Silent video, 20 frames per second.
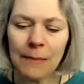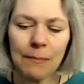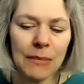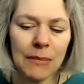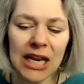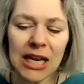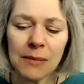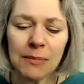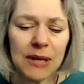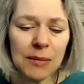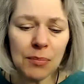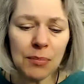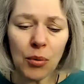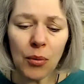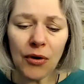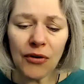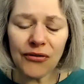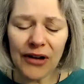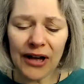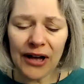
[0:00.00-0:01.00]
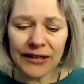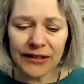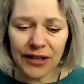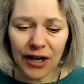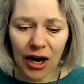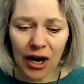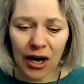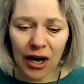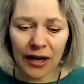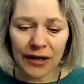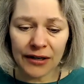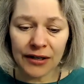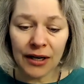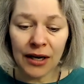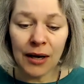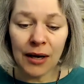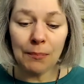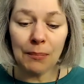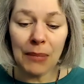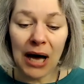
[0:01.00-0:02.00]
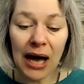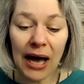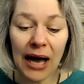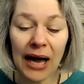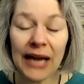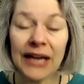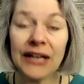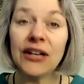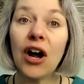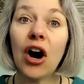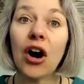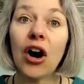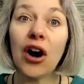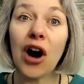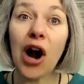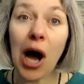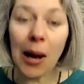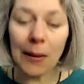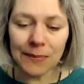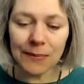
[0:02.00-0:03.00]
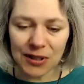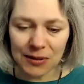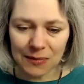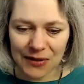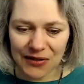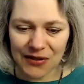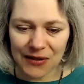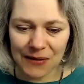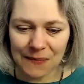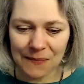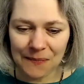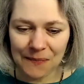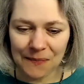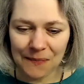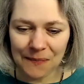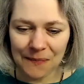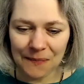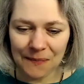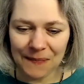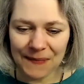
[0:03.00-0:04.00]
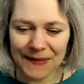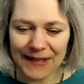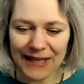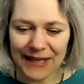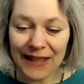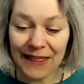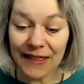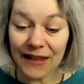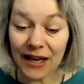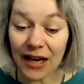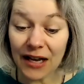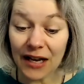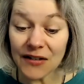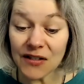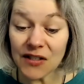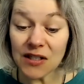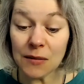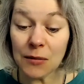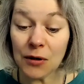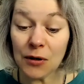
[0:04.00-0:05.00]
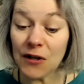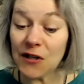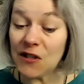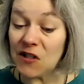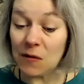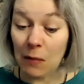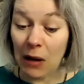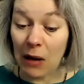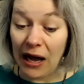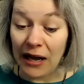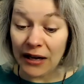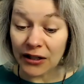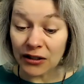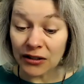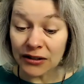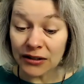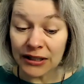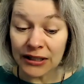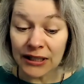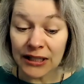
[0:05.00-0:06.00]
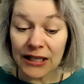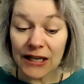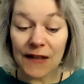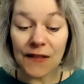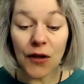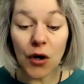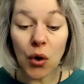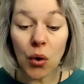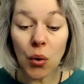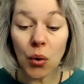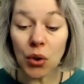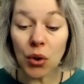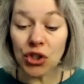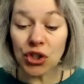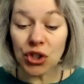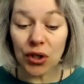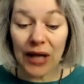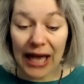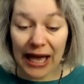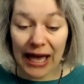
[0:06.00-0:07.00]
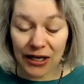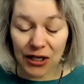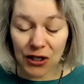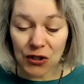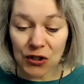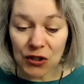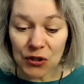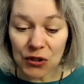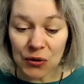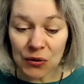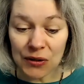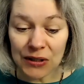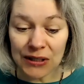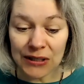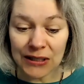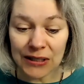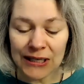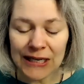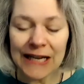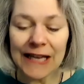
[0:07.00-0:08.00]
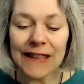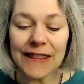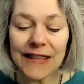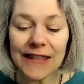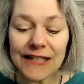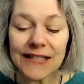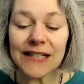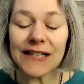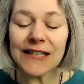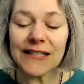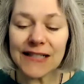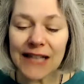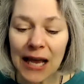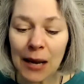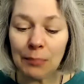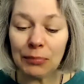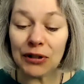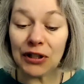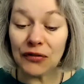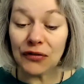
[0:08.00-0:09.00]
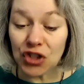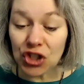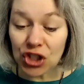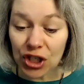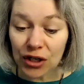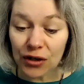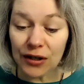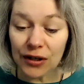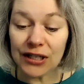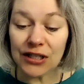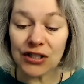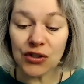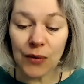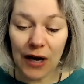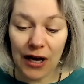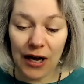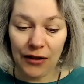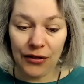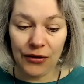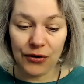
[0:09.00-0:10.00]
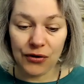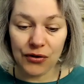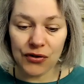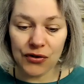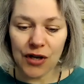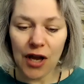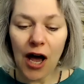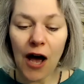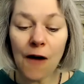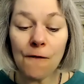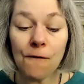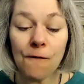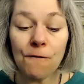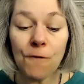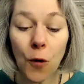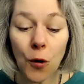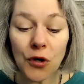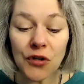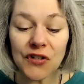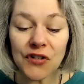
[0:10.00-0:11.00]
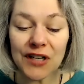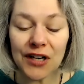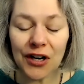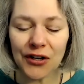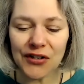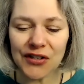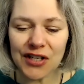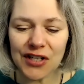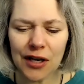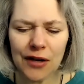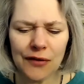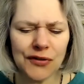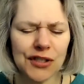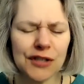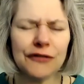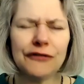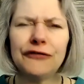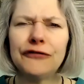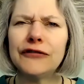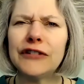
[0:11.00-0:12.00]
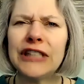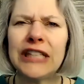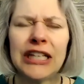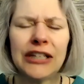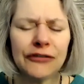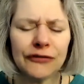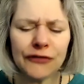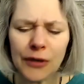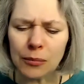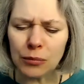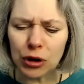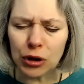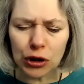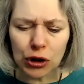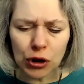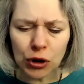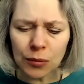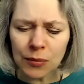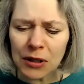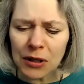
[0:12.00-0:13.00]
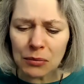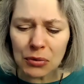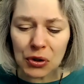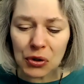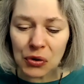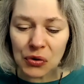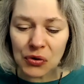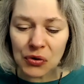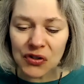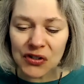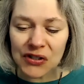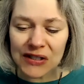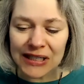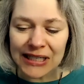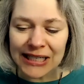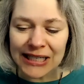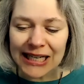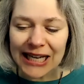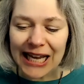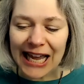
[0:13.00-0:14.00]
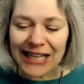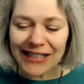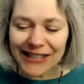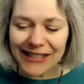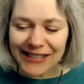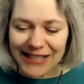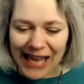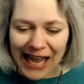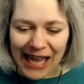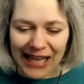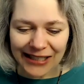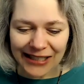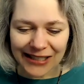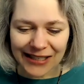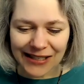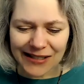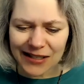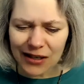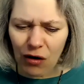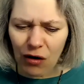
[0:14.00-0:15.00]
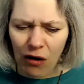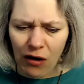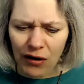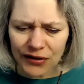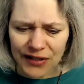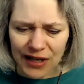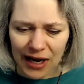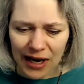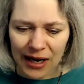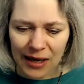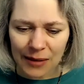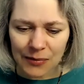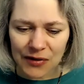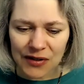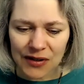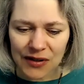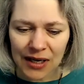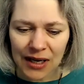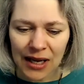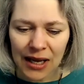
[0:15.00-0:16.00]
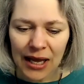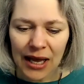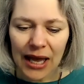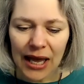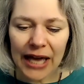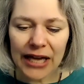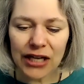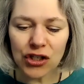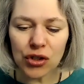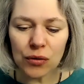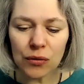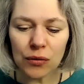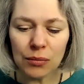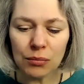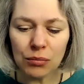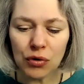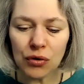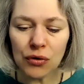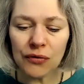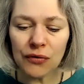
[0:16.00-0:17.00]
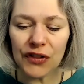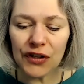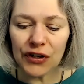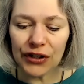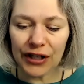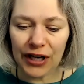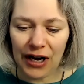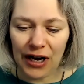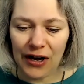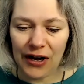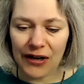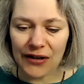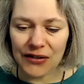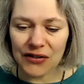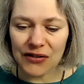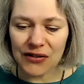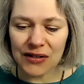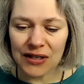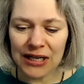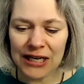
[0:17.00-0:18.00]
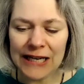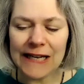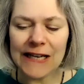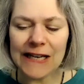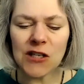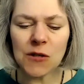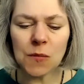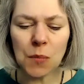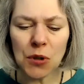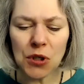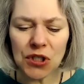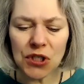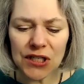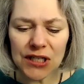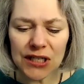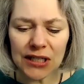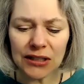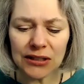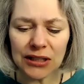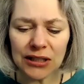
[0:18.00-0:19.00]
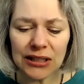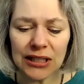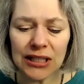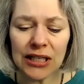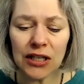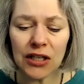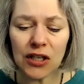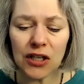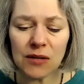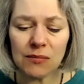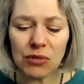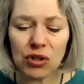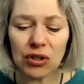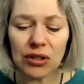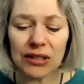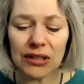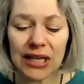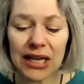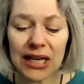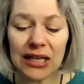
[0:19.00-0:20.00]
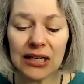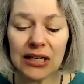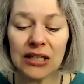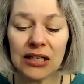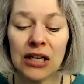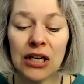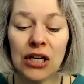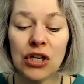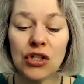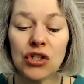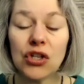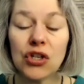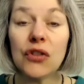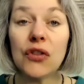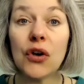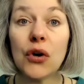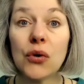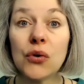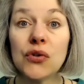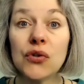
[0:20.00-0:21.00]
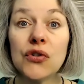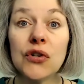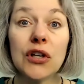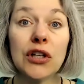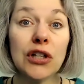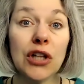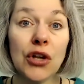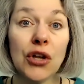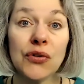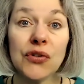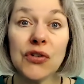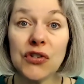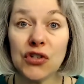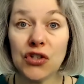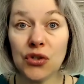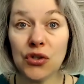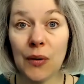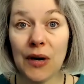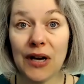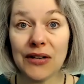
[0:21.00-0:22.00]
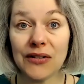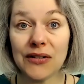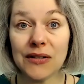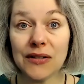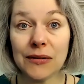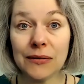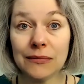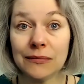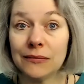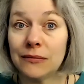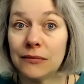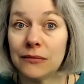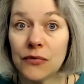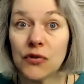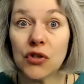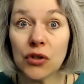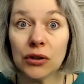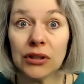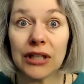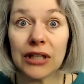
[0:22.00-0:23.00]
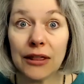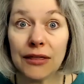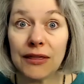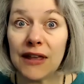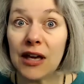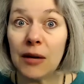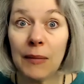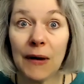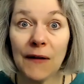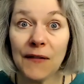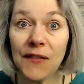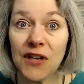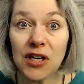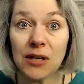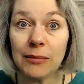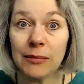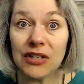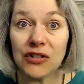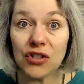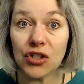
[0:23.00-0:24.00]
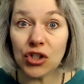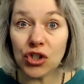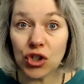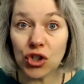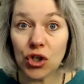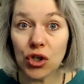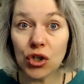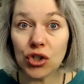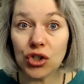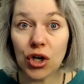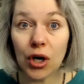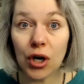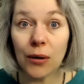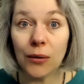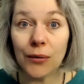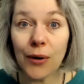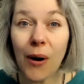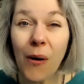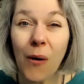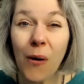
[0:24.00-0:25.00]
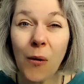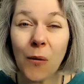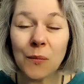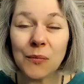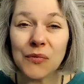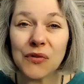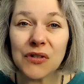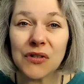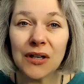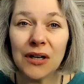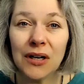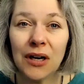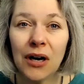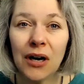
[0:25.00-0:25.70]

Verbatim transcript: Many people will find God behind our optimism. In the customary smile, in the cordial attitude, this example of charity to others, of forcing ourselves to flee from gloomy moods and sadness at all times and to remove their cause, is particularly communicated to those closest to us. Certainly, think about the domestic church, our own homes.